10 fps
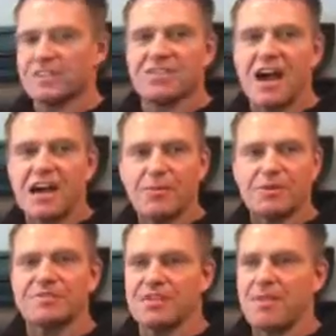going to talk
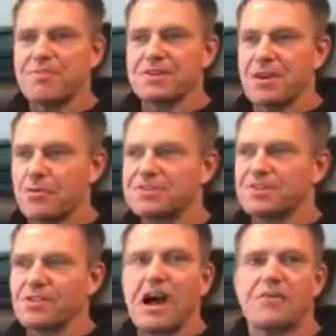about something that we
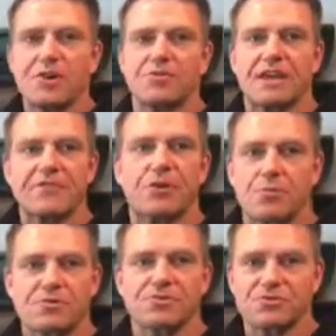see a lot of in our Lakeville
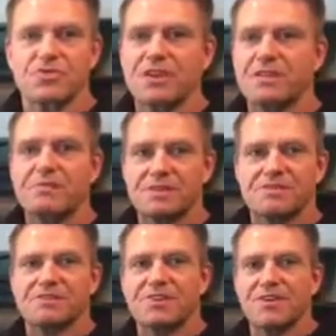personal training
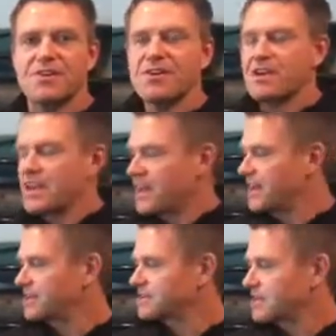business here
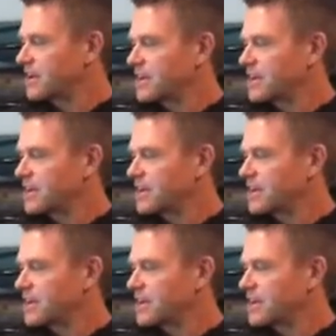is